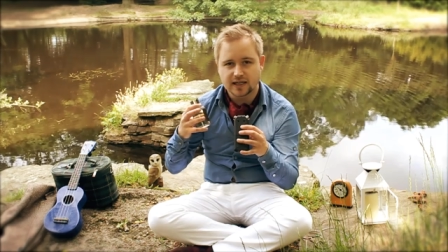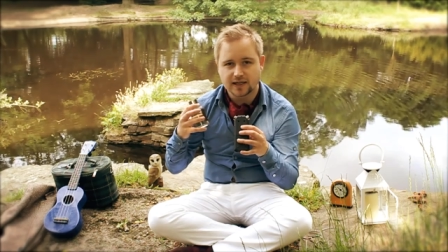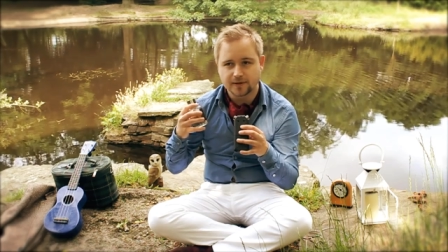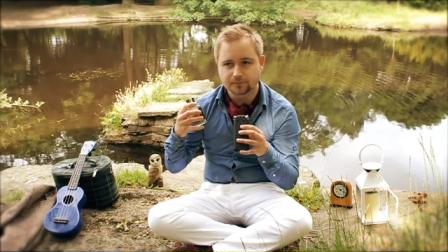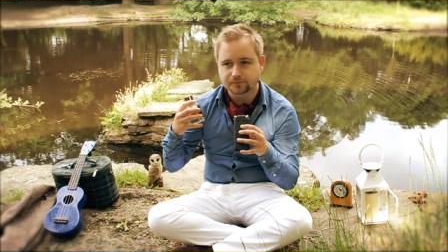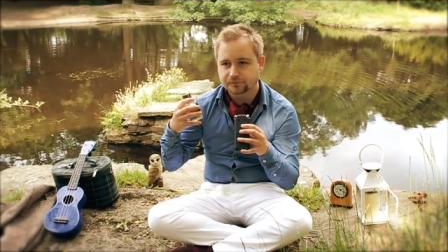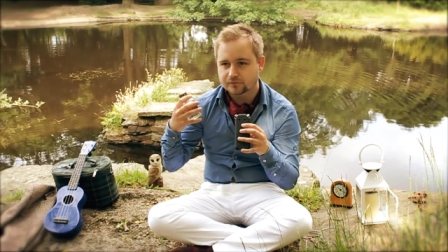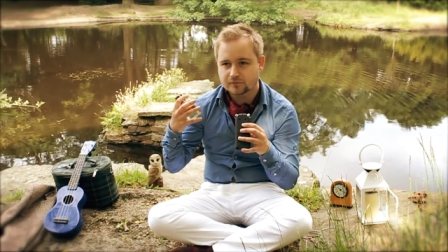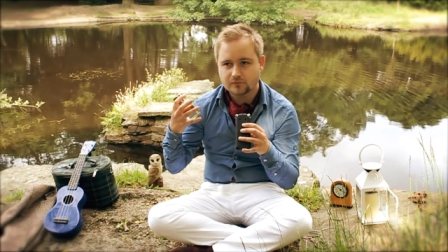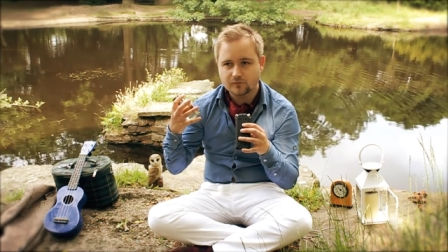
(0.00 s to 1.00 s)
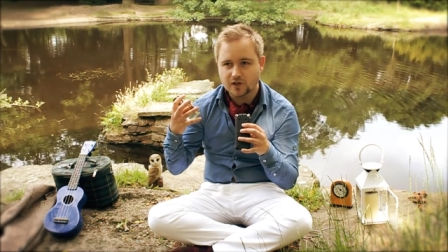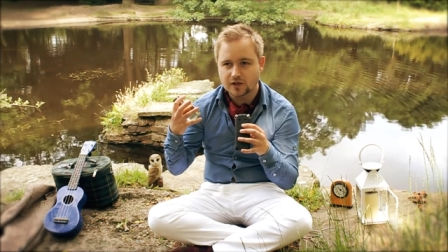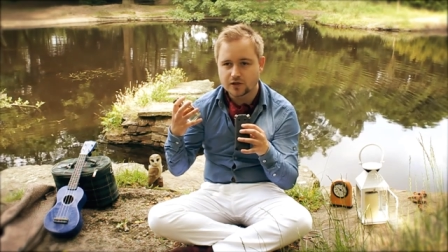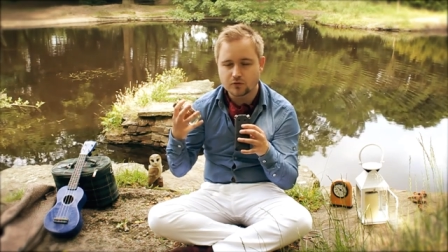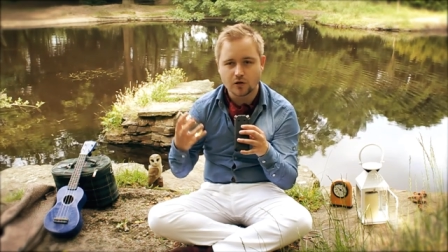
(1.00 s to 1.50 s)
Um,
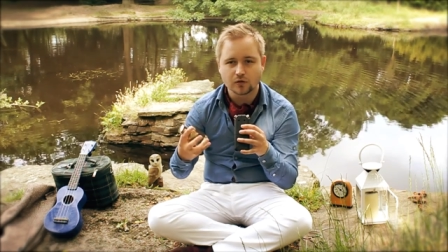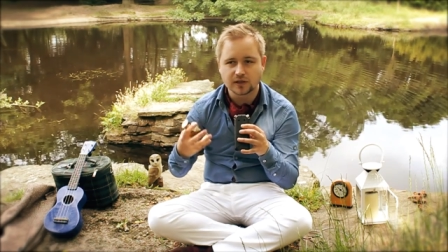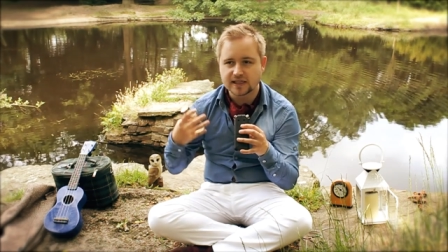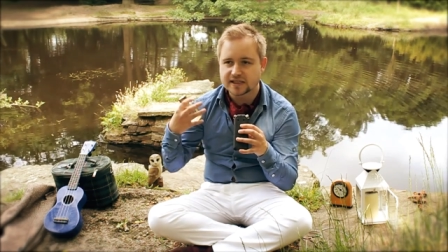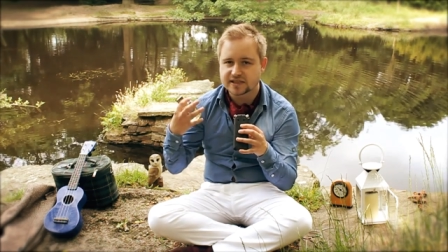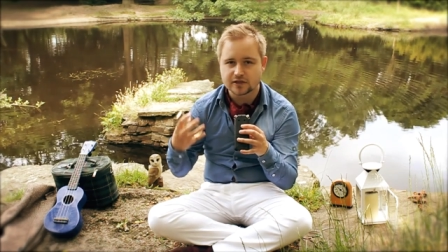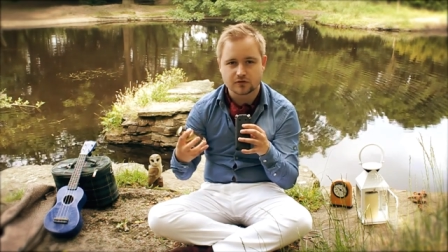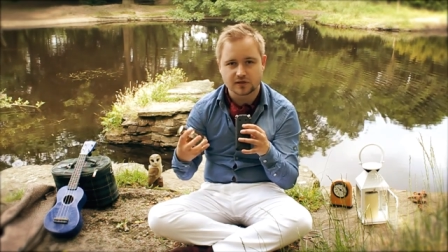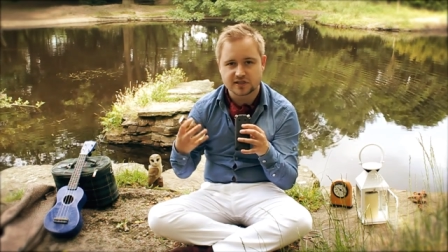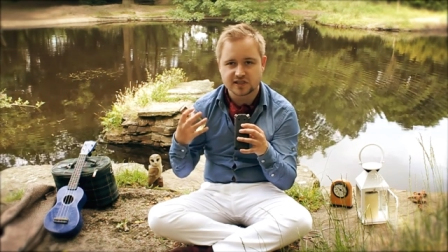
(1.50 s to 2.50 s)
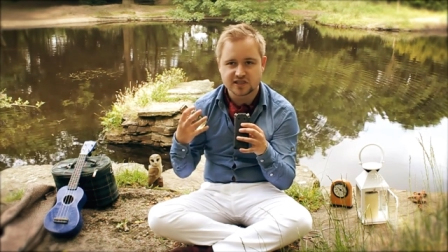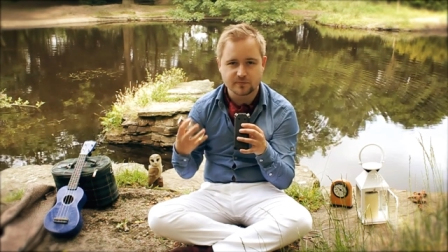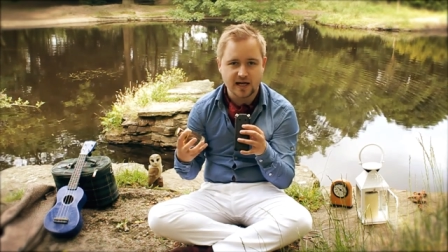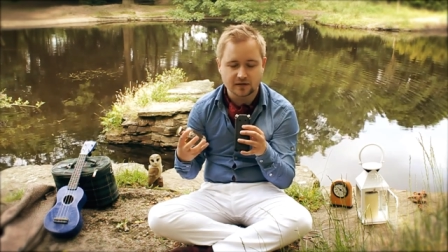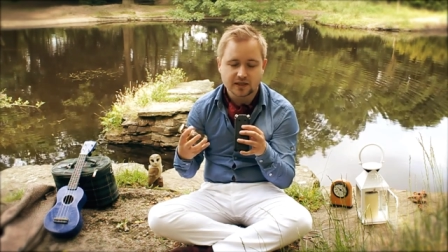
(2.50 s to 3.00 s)
neroli, citrus
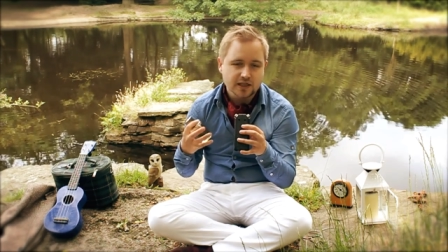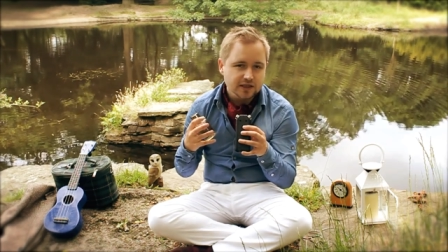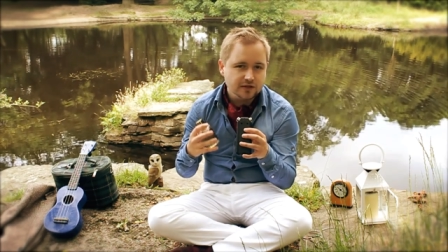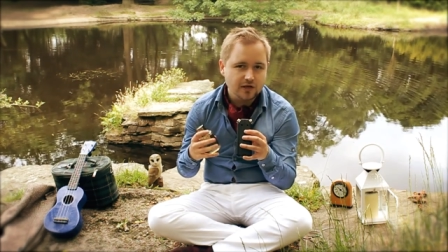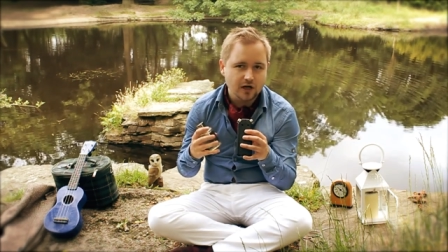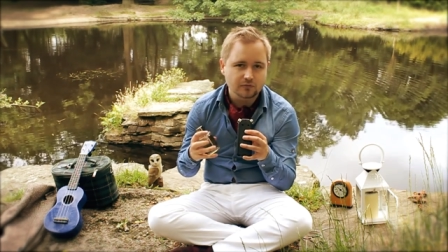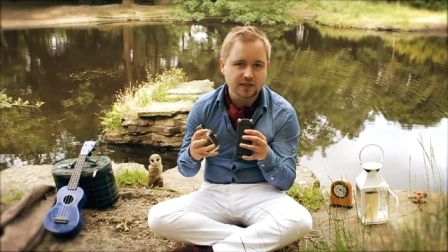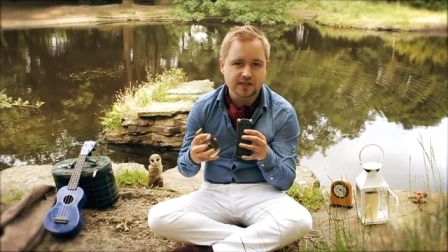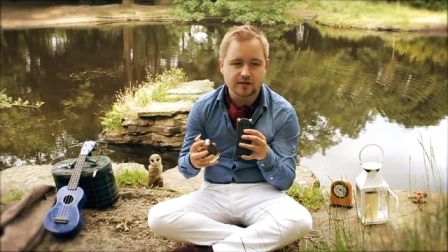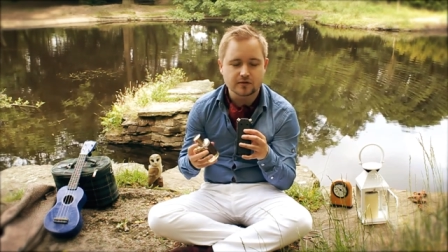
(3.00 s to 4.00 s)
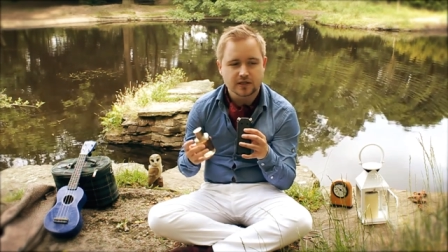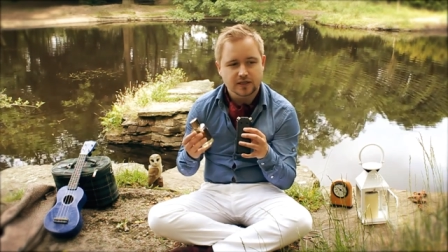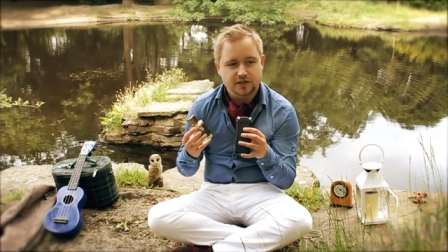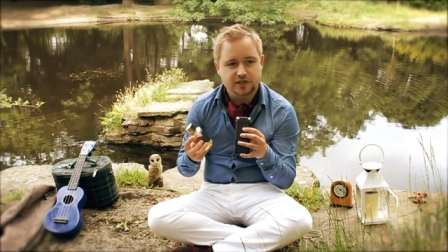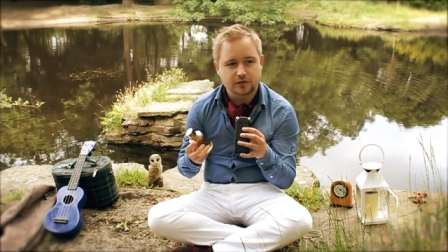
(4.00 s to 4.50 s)
smell, you can't really do
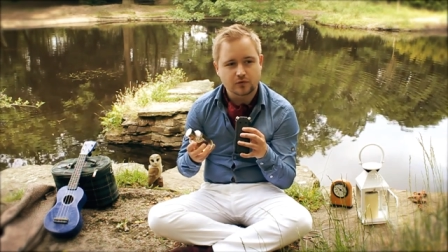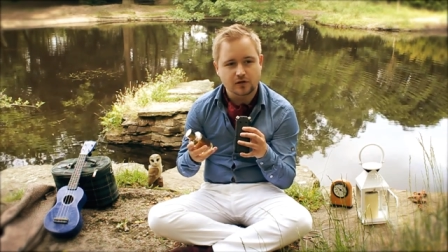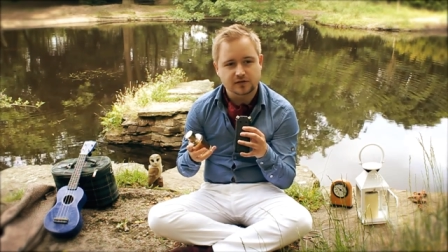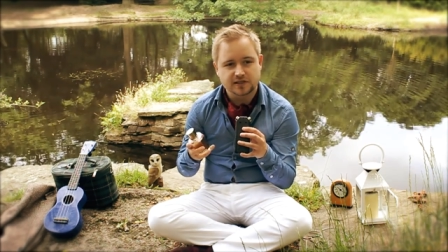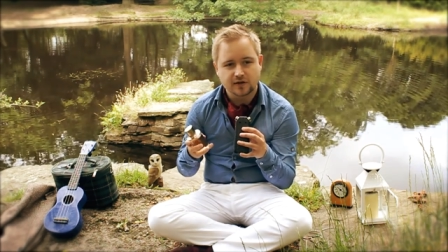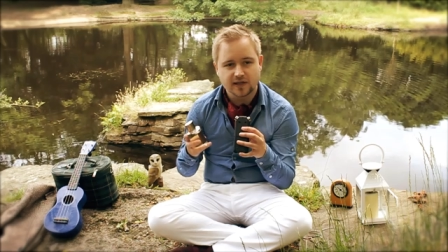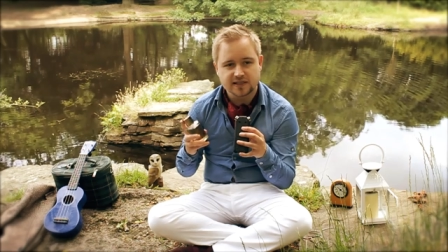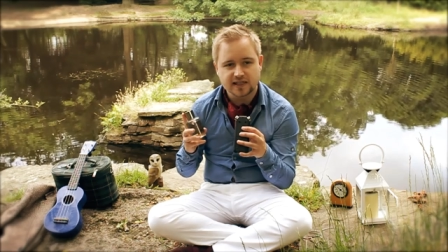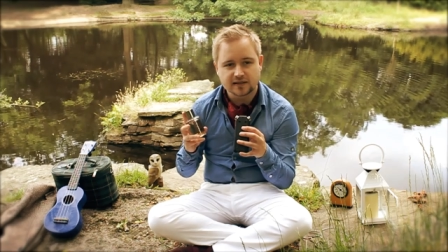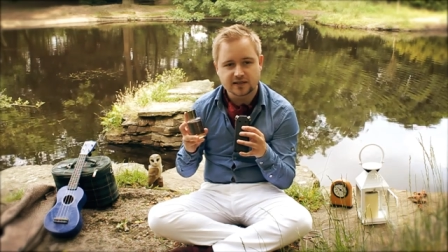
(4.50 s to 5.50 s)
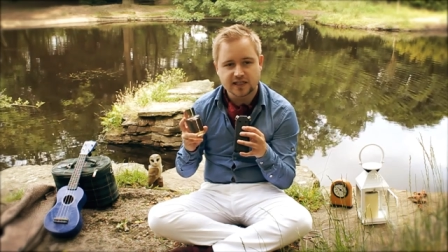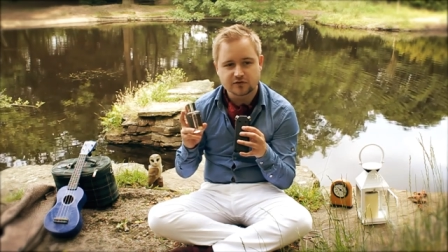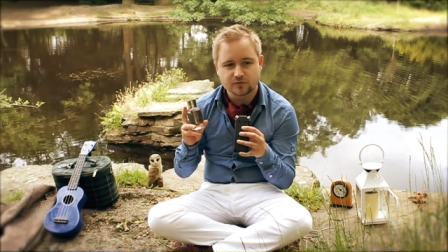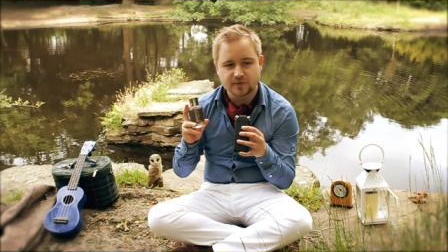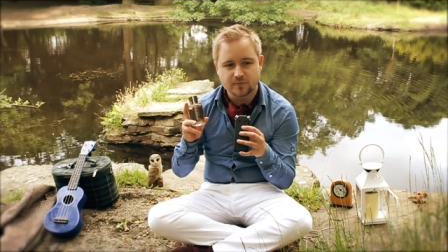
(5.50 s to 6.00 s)
too wrong. So I'd say that
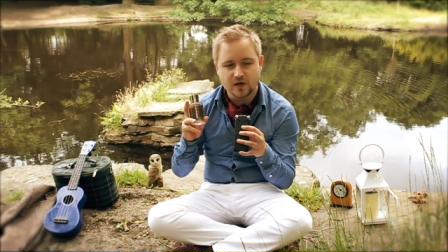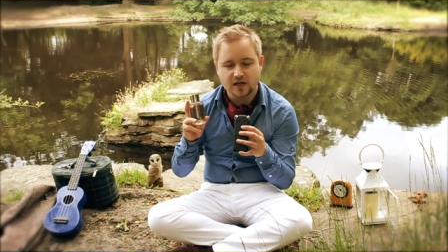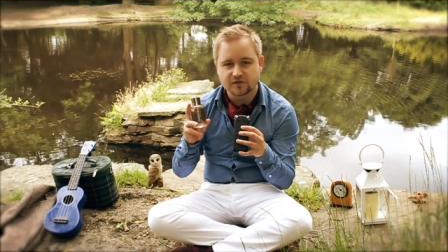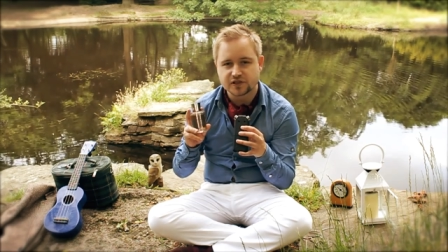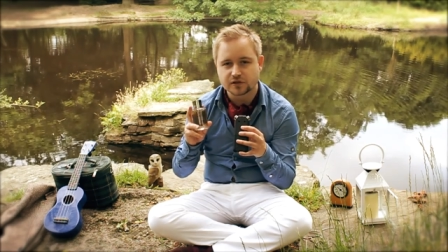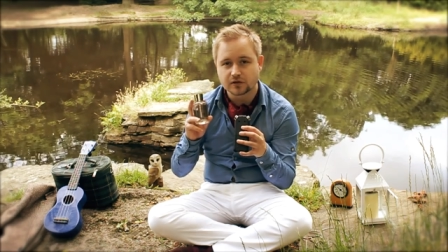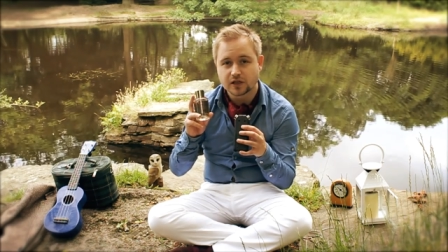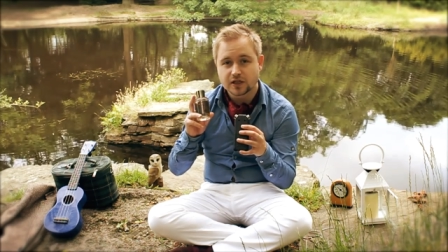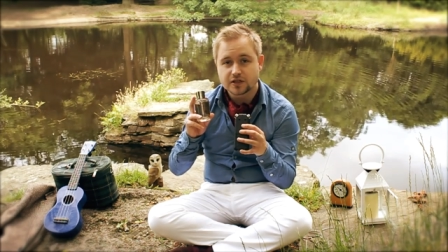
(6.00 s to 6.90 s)
this would be my official